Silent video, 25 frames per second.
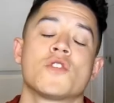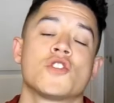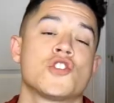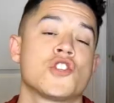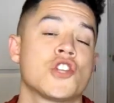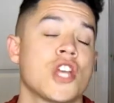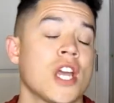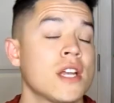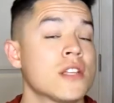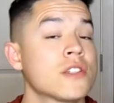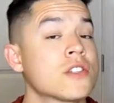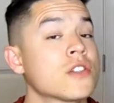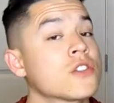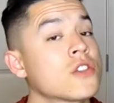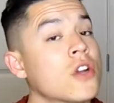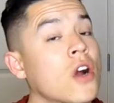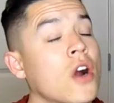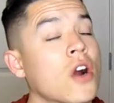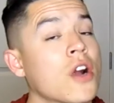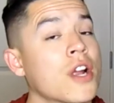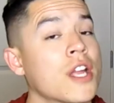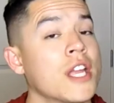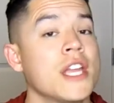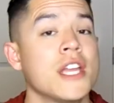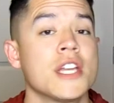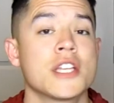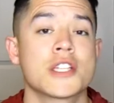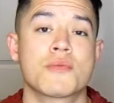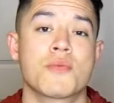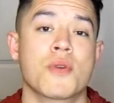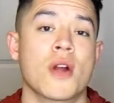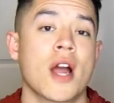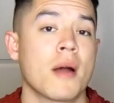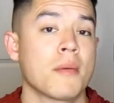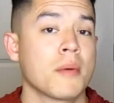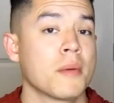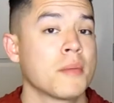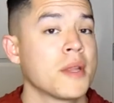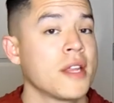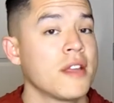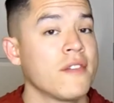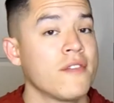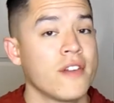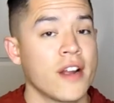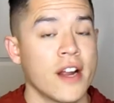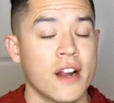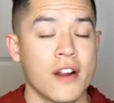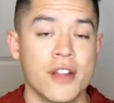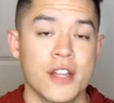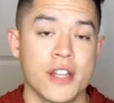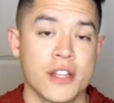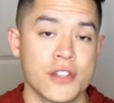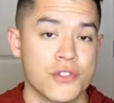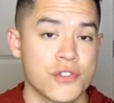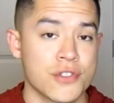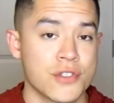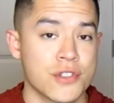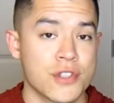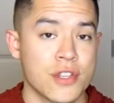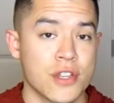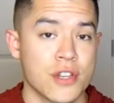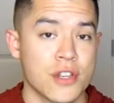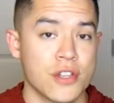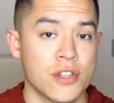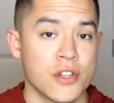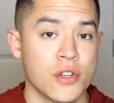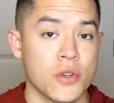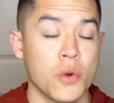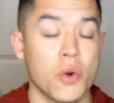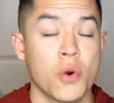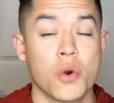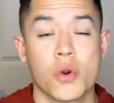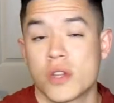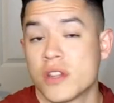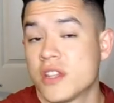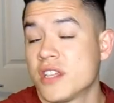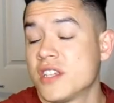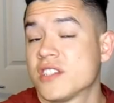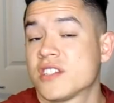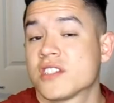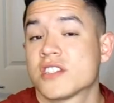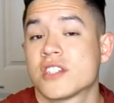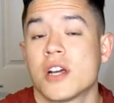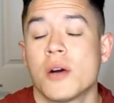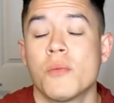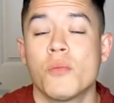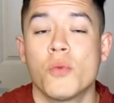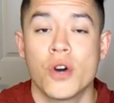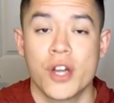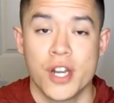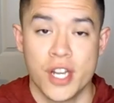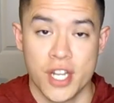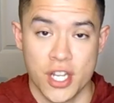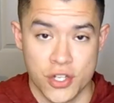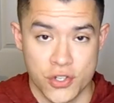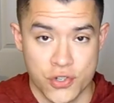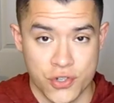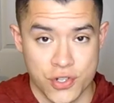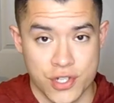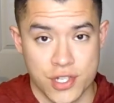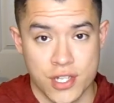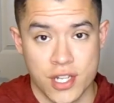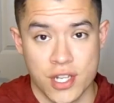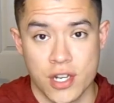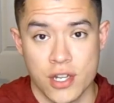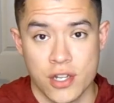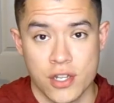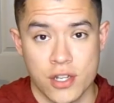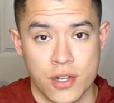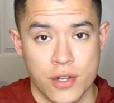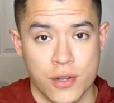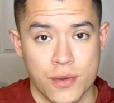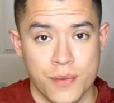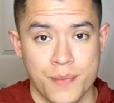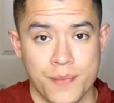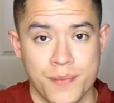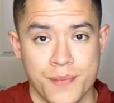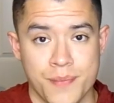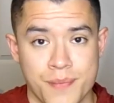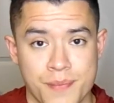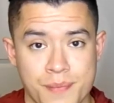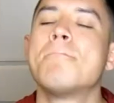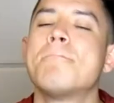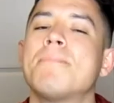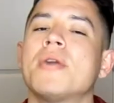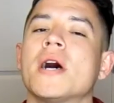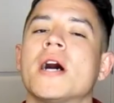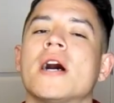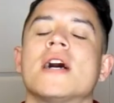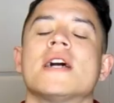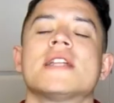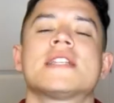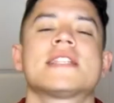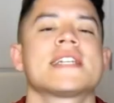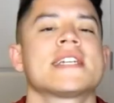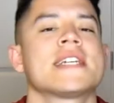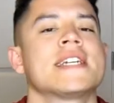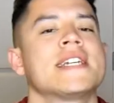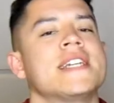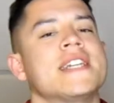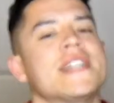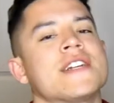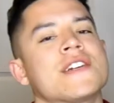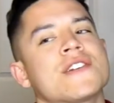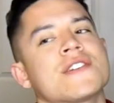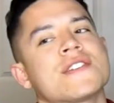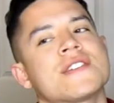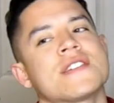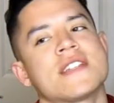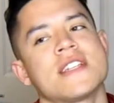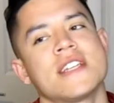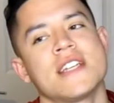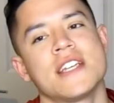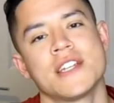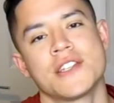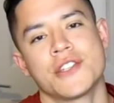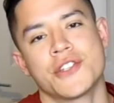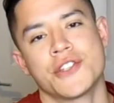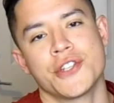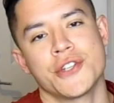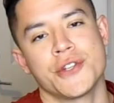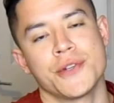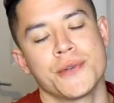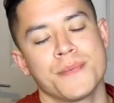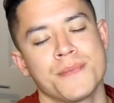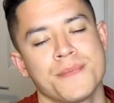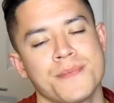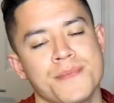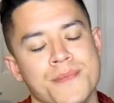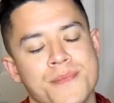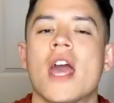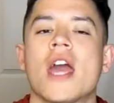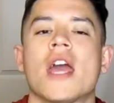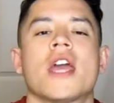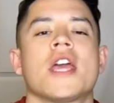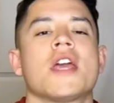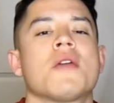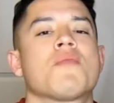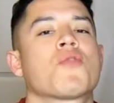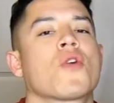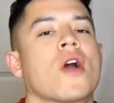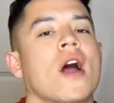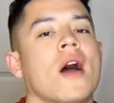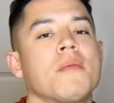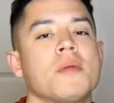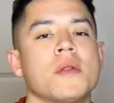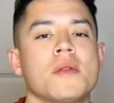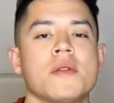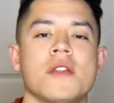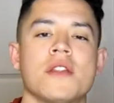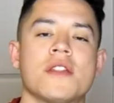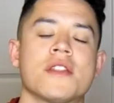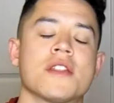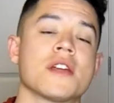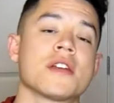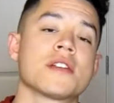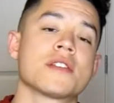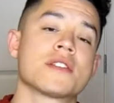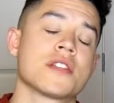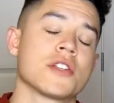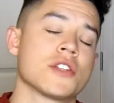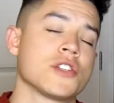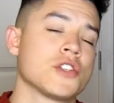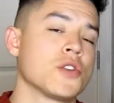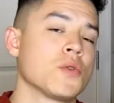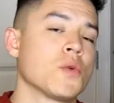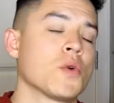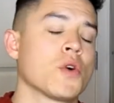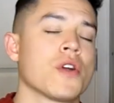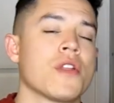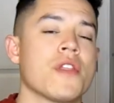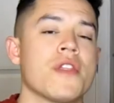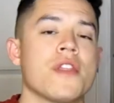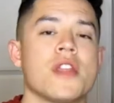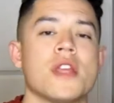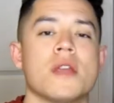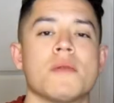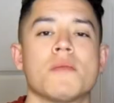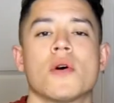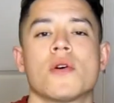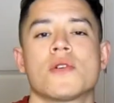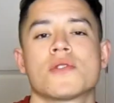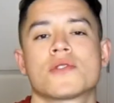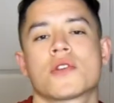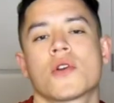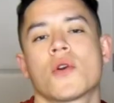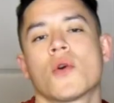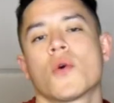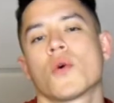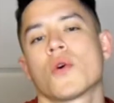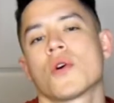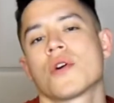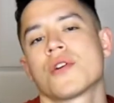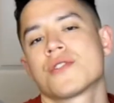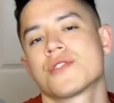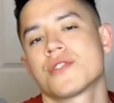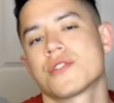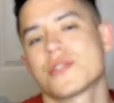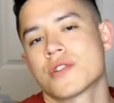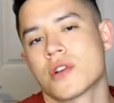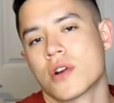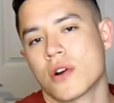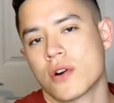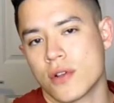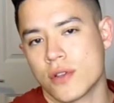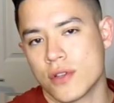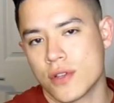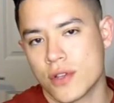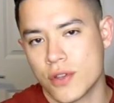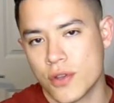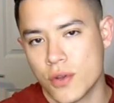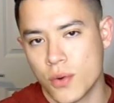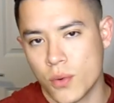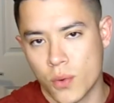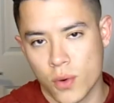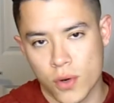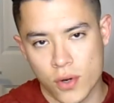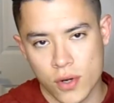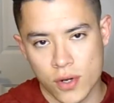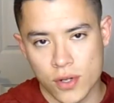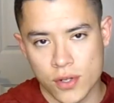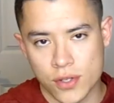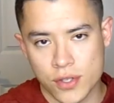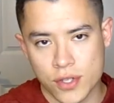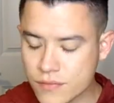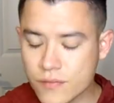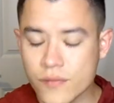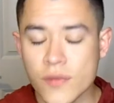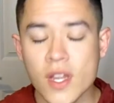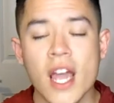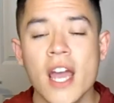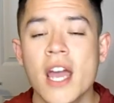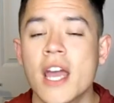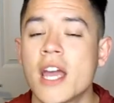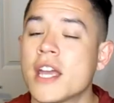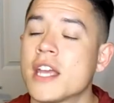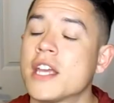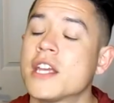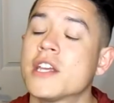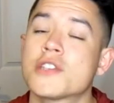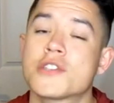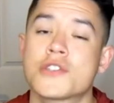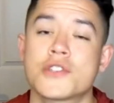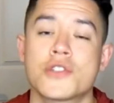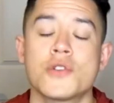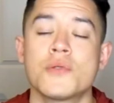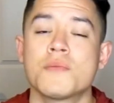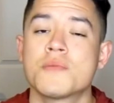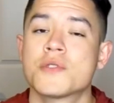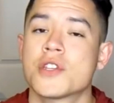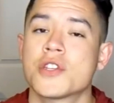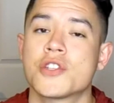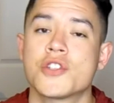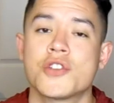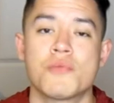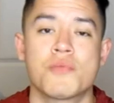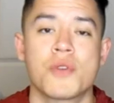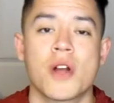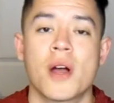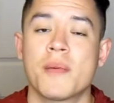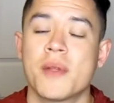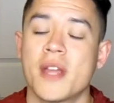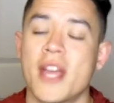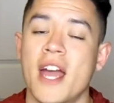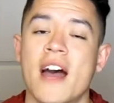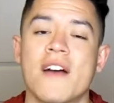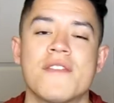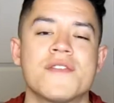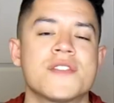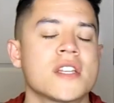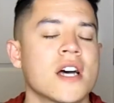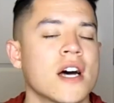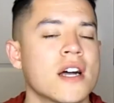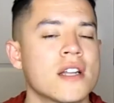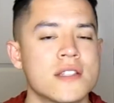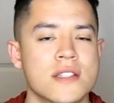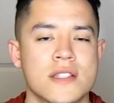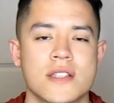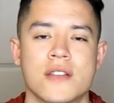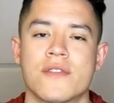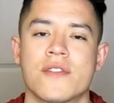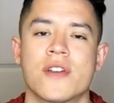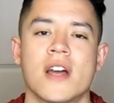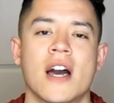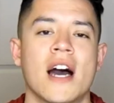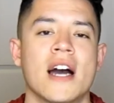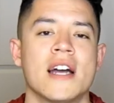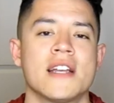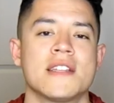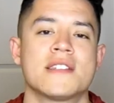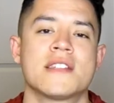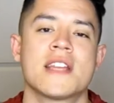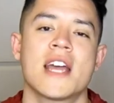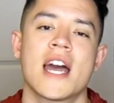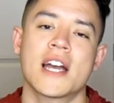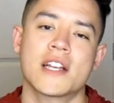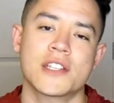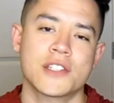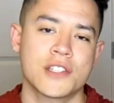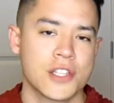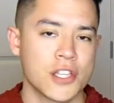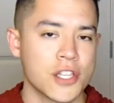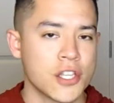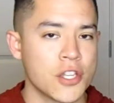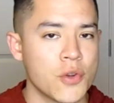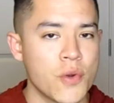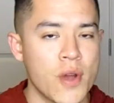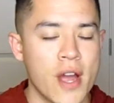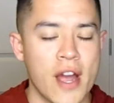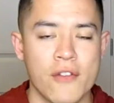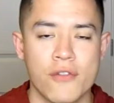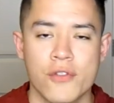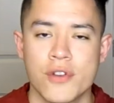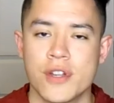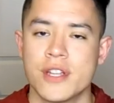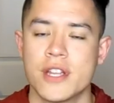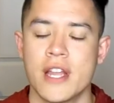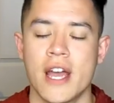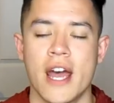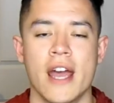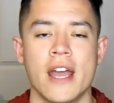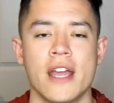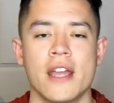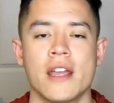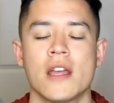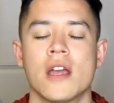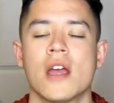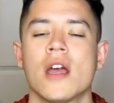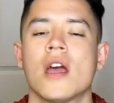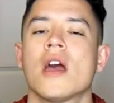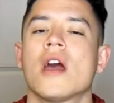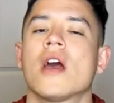Chances are he is probably very interested in you, or at least somewhat interested in you. But here's the issue. He probably thinks that you are the most gorgeous girl in the world. He assumes that you probably have tons of guys texting you every day,